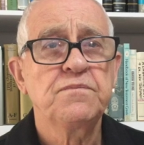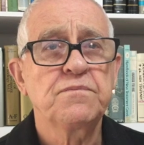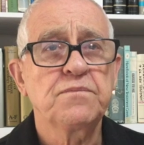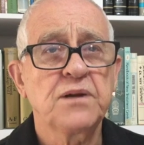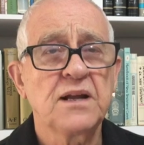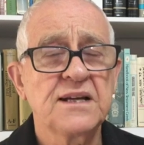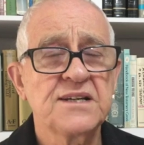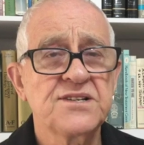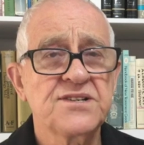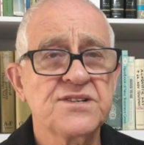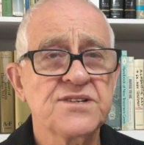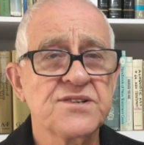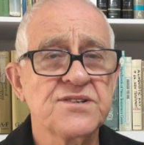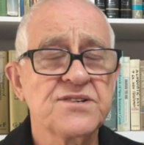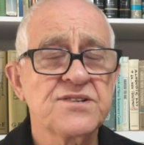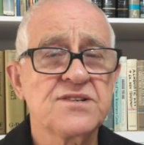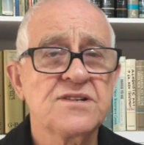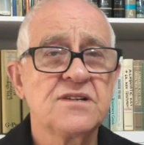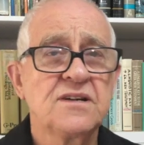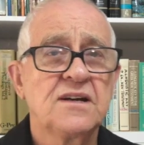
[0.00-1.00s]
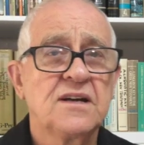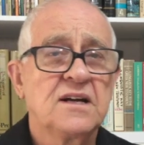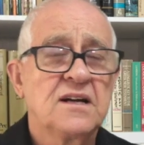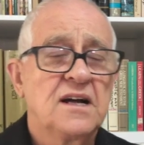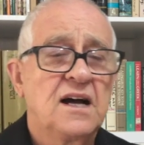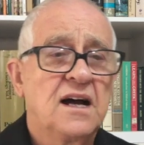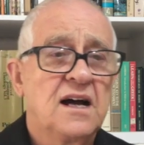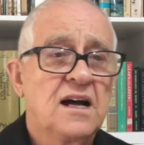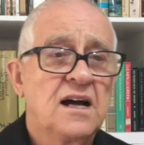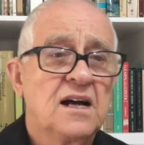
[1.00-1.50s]
places
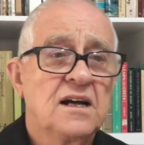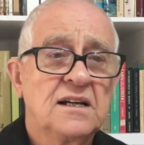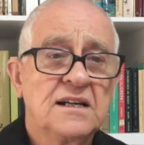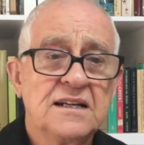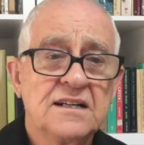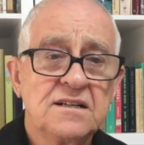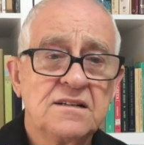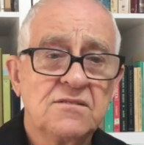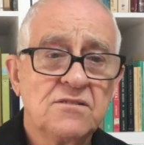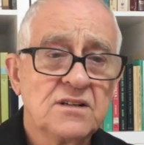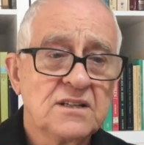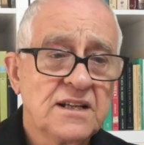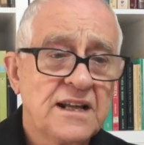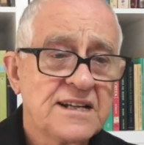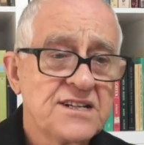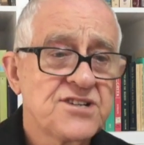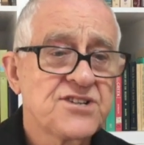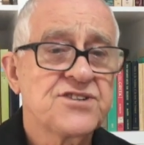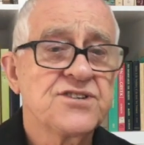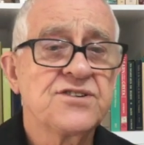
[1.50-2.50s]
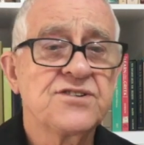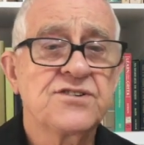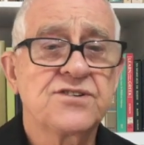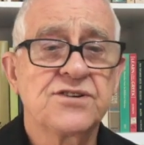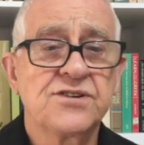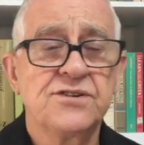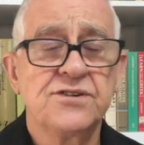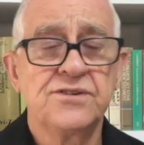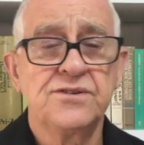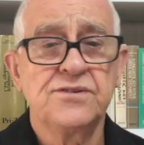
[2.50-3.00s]
uh, in relation
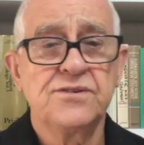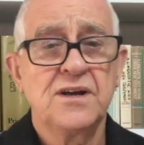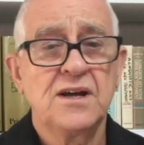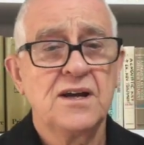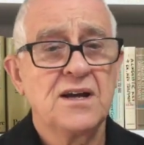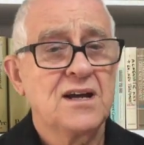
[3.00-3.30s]
to